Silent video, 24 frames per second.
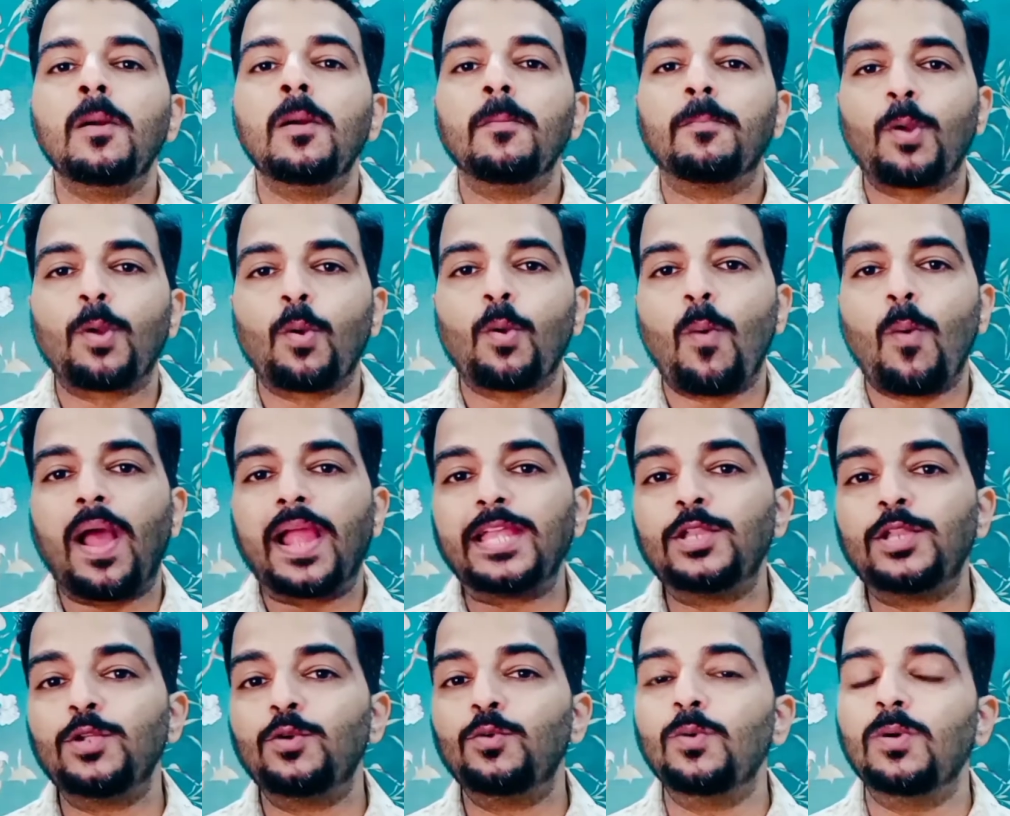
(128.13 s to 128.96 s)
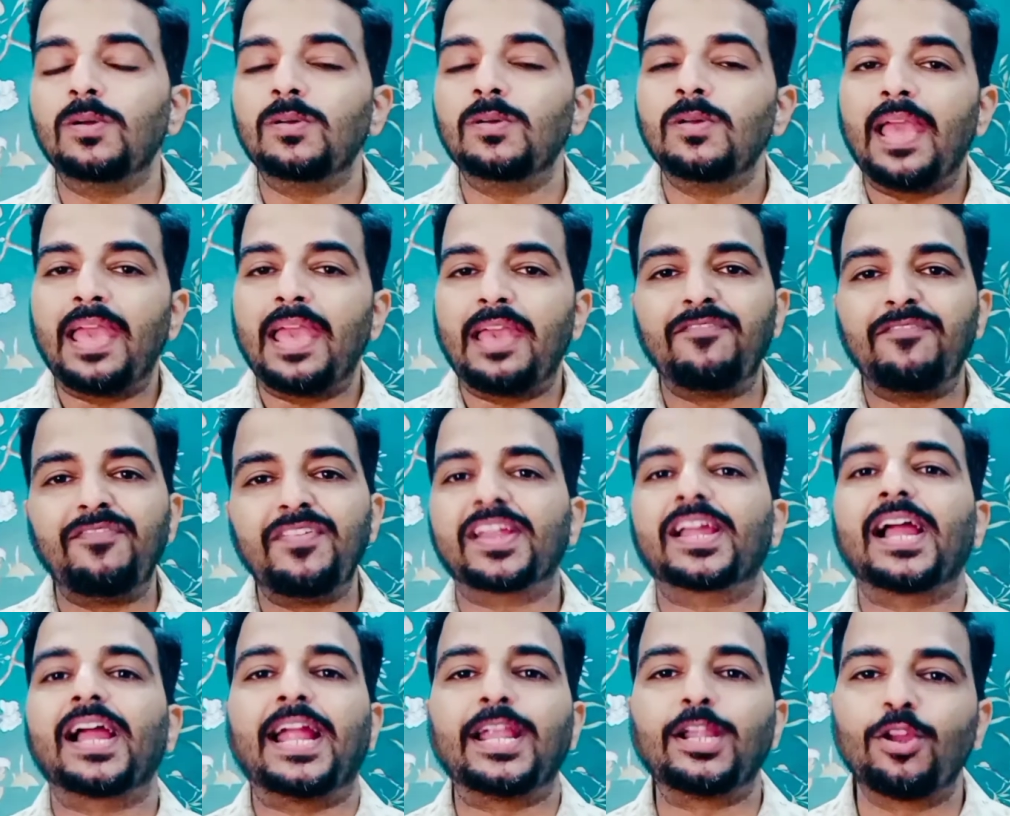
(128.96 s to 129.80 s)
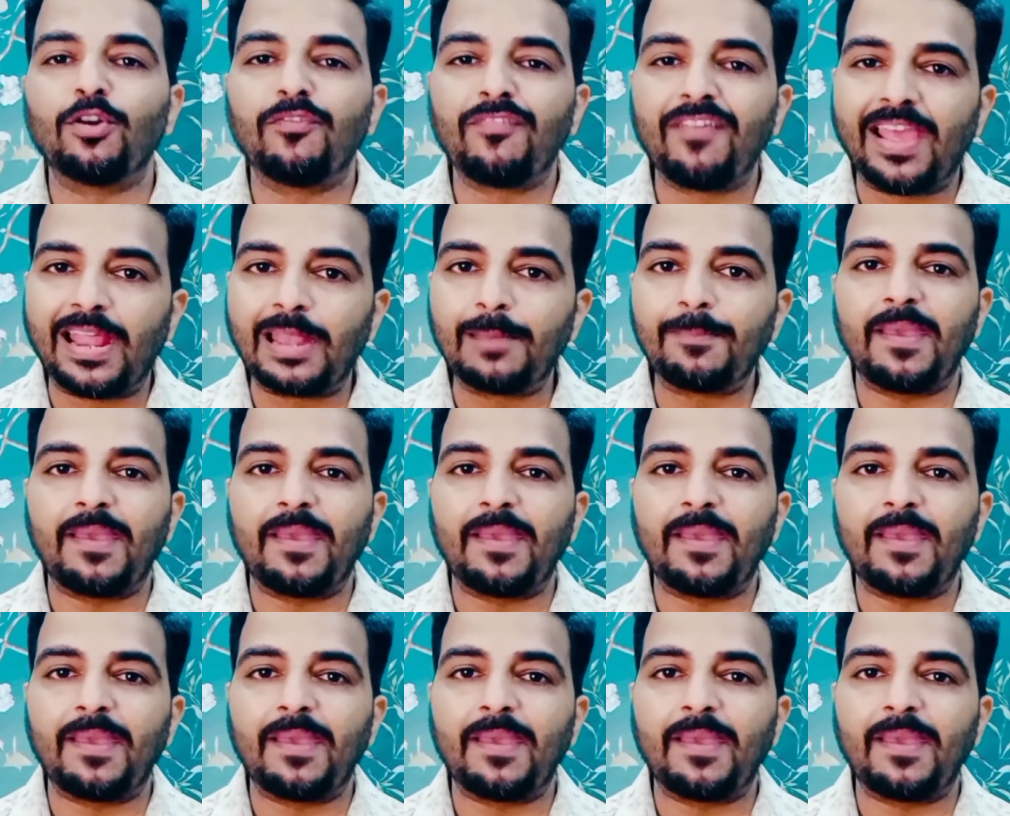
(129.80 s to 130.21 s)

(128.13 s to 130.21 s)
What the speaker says: provide you every kind of help,